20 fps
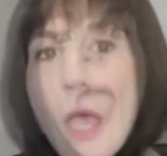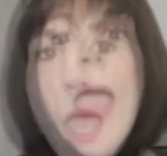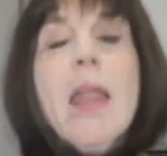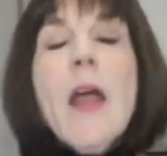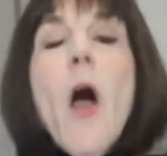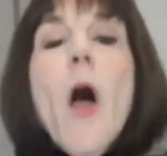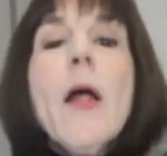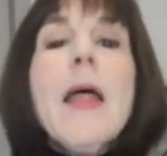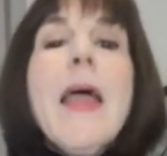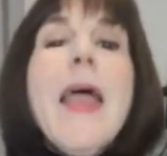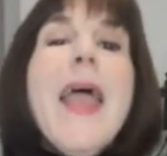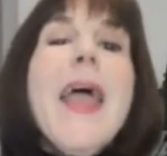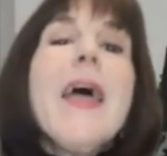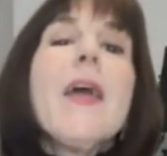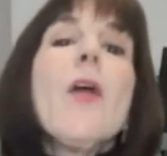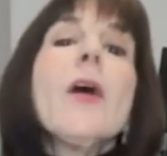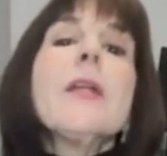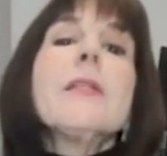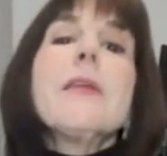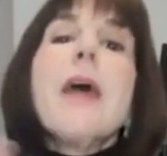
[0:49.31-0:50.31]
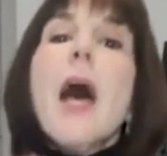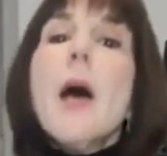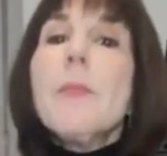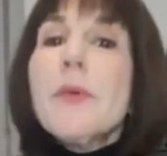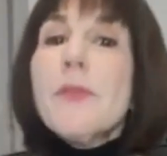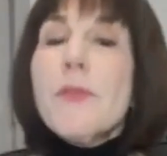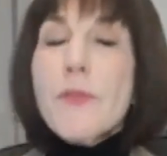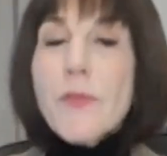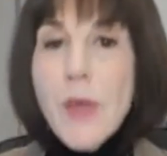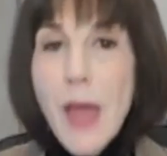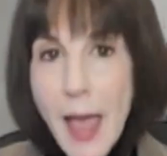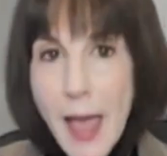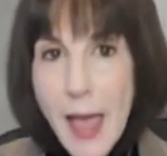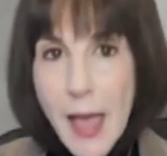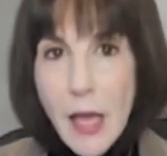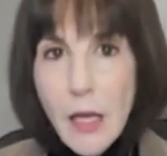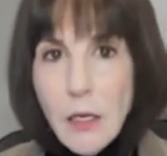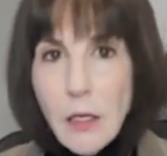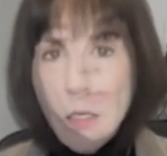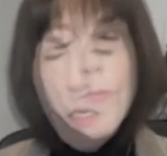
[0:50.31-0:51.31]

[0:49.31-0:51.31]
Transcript: And on add on top of that,